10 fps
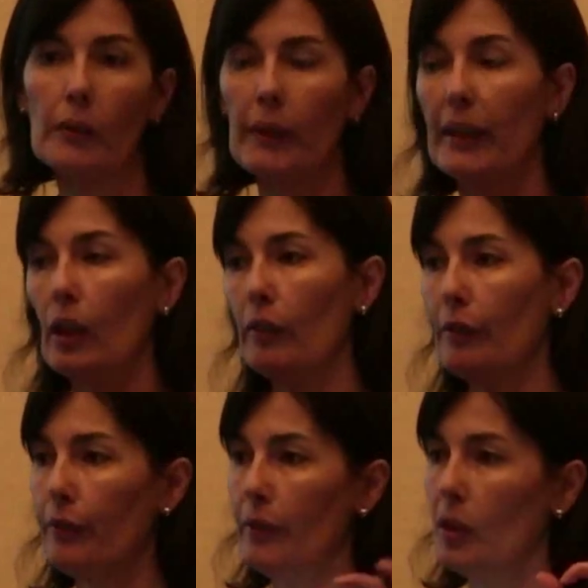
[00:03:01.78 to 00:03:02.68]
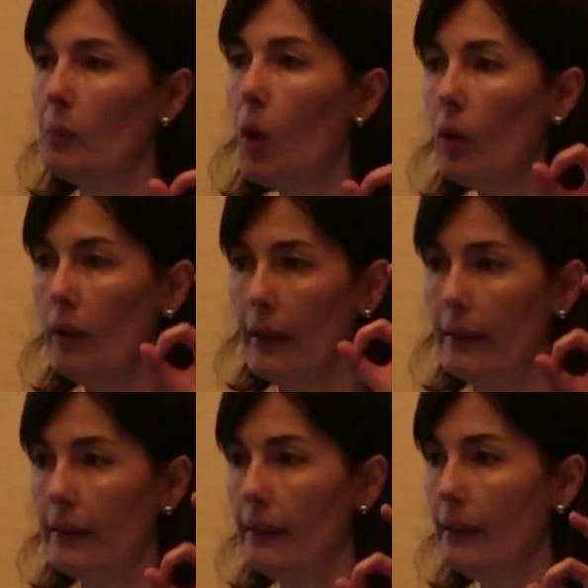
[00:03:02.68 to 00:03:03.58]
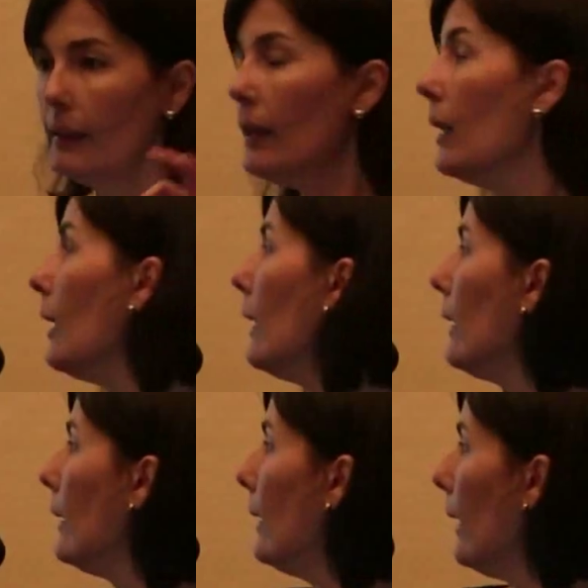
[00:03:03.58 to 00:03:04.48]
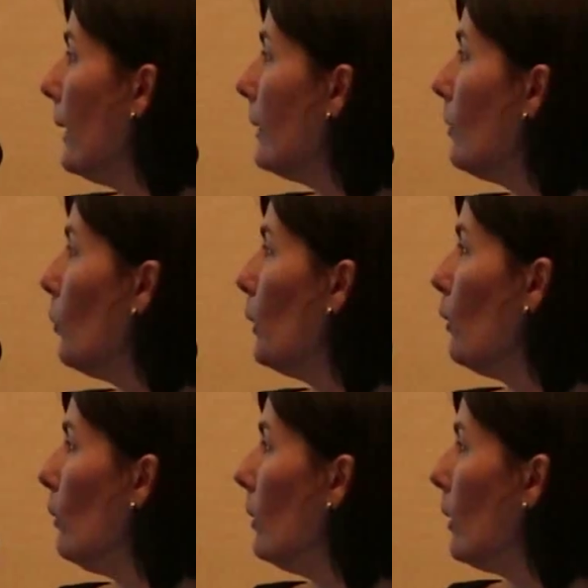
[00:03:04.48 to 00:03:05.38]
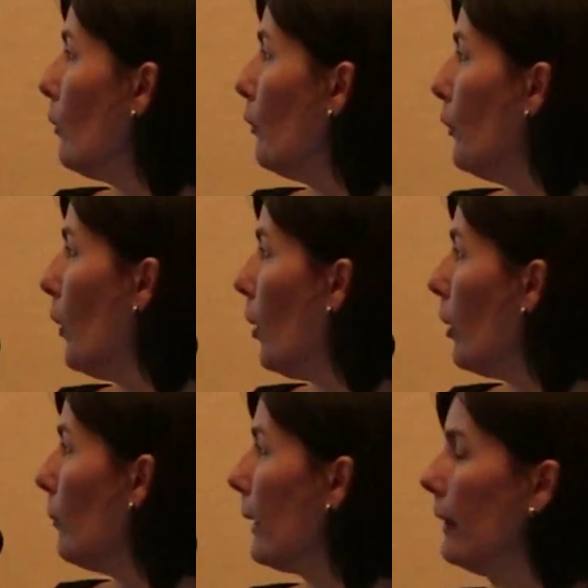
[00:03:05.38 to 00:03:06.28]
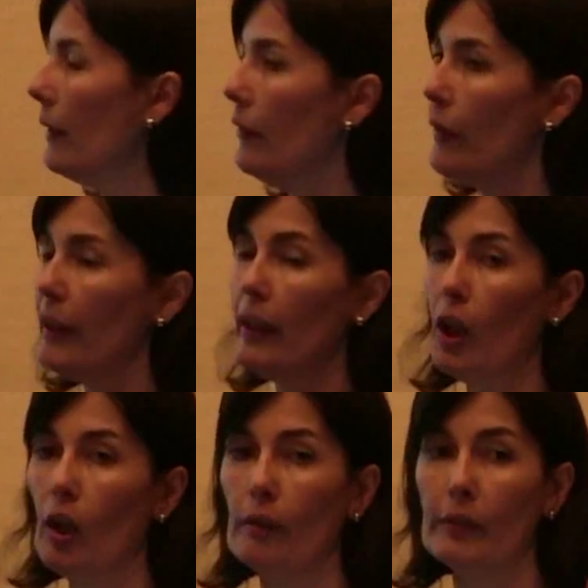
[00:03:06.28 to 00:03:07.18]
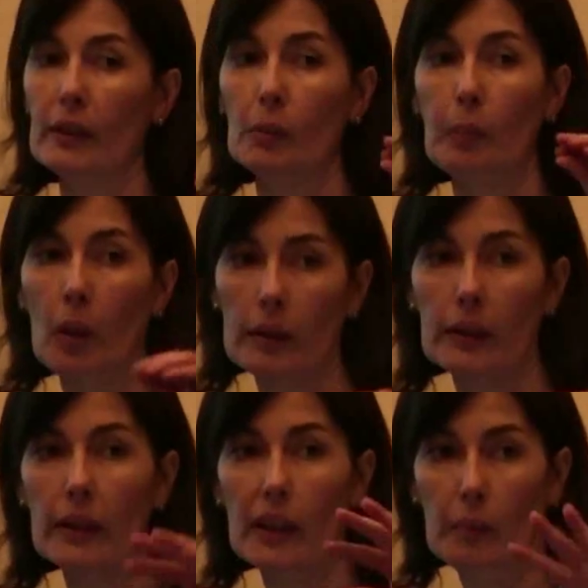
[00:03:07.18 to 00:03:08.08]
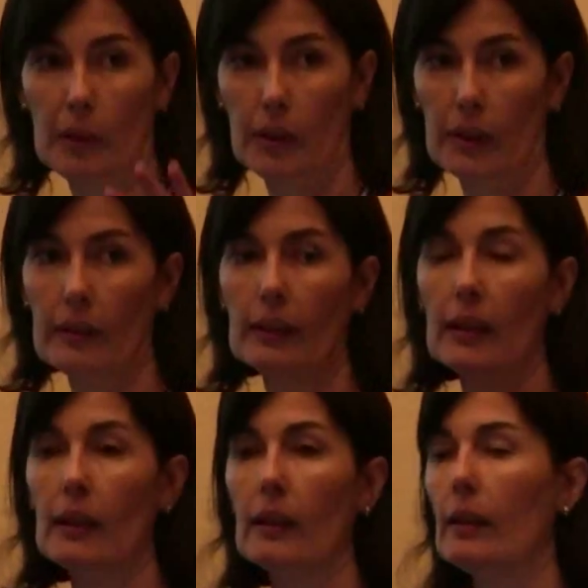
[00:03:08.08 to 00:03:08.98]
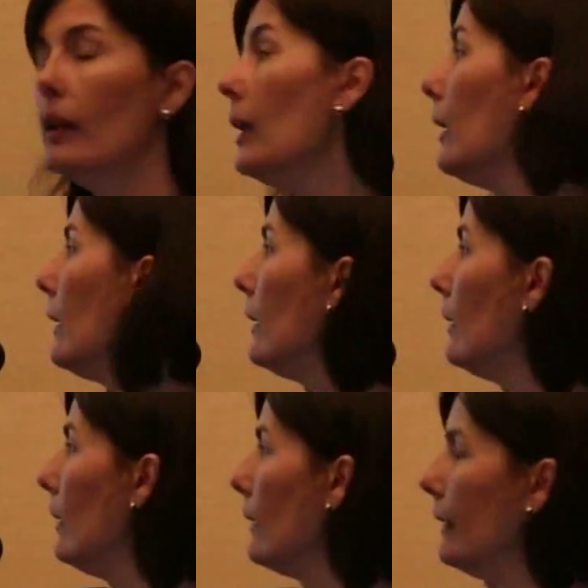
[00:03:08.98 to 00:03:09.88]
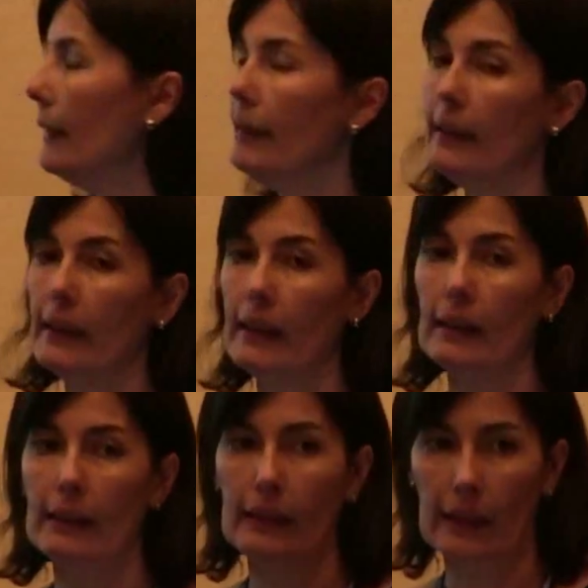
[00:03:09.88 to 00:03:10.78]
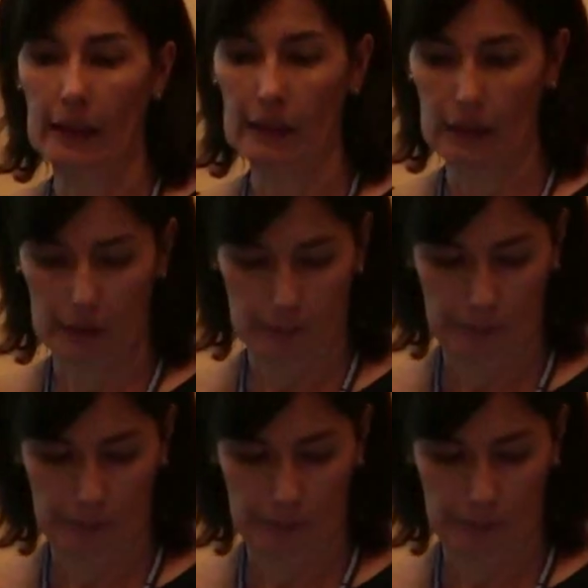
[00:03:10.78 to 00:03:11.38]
array of small lenses that will form an array of the spot images in a CCD detector.